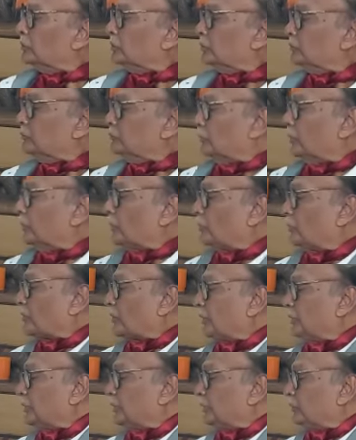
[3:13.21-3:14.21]
General
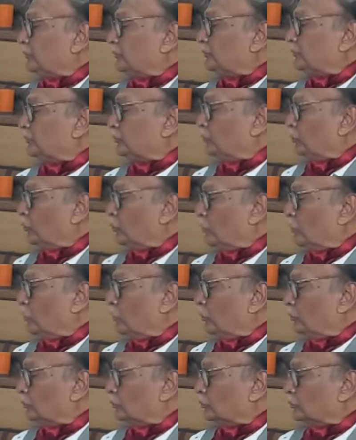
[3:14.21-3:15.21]
Rainer's 2-corps
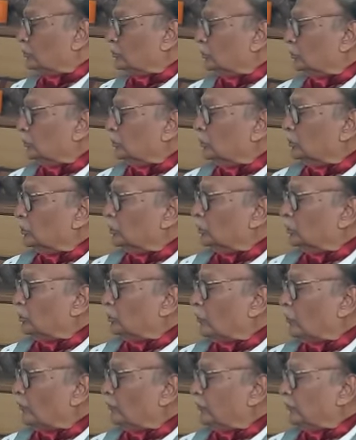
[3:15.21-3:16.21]

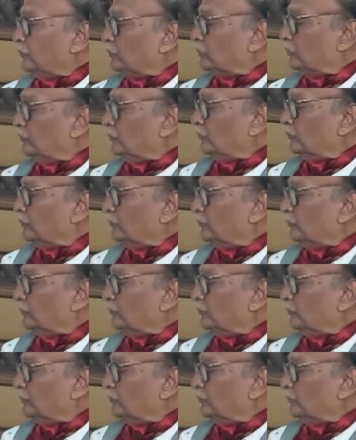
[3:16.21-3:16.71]
offensive,